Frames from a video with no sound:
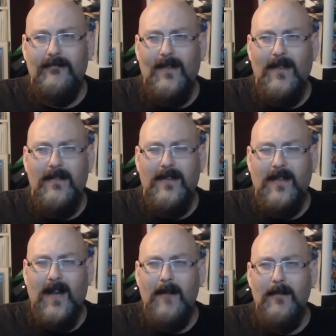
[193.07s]
the
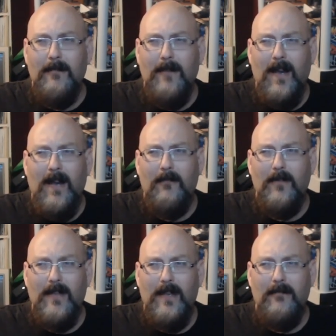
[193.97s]
atomic Pi
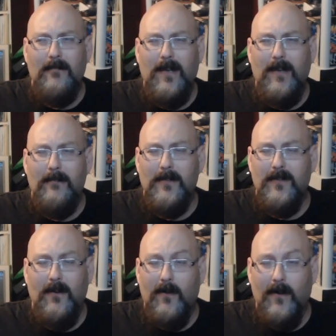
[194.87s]
was a, a
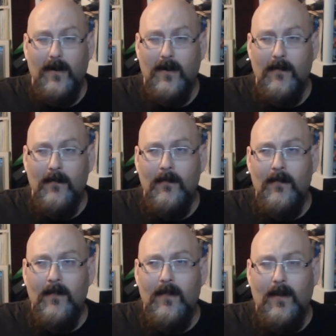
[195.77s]
bizarre
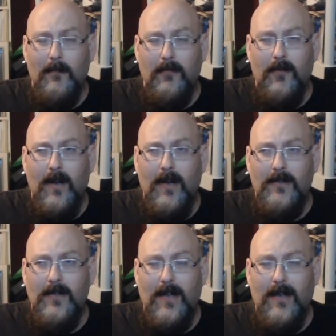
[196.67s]
uh,
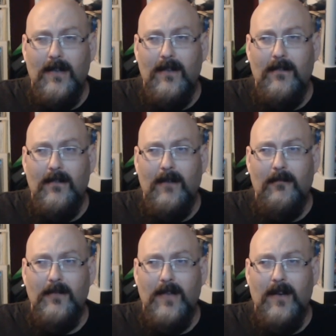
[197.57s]
project that
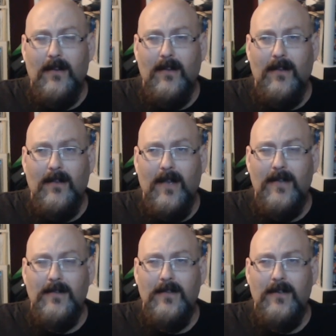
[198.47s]
was out uh,
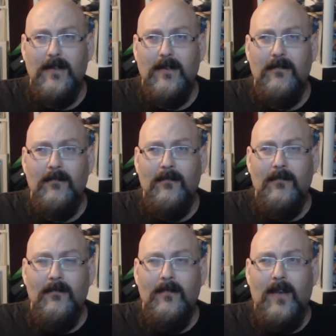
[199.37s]
last year.
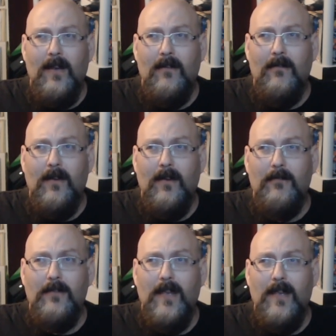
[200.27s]
Uh, it
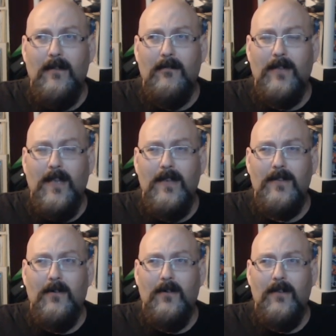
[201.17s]
was a it was
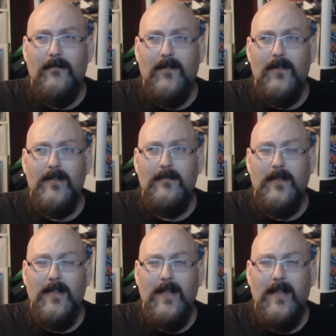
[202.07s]
kickstarted at first,
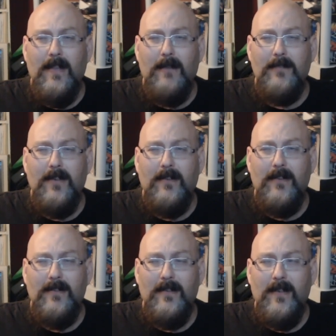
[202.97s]
but then they ended up selling
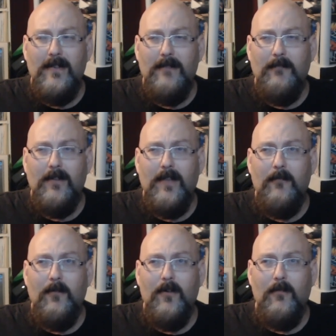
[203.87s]
these things, and what they
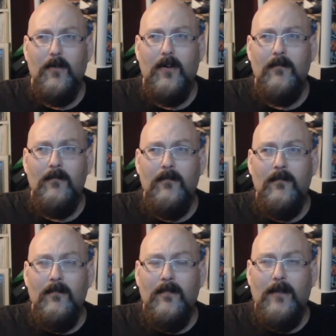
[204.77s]
were were
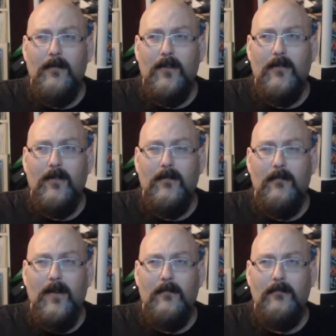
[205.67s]
they were little
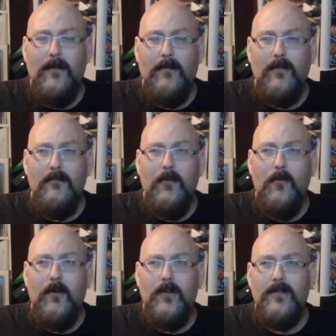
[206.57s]
uh, they were little
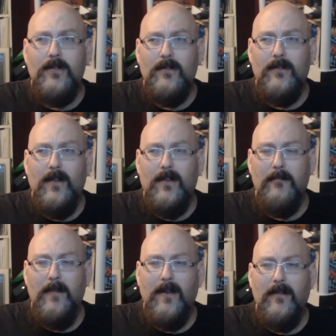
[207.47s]
boards. they're
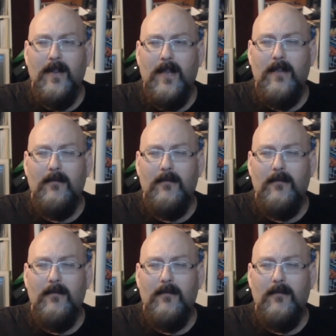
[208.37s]
bigger than a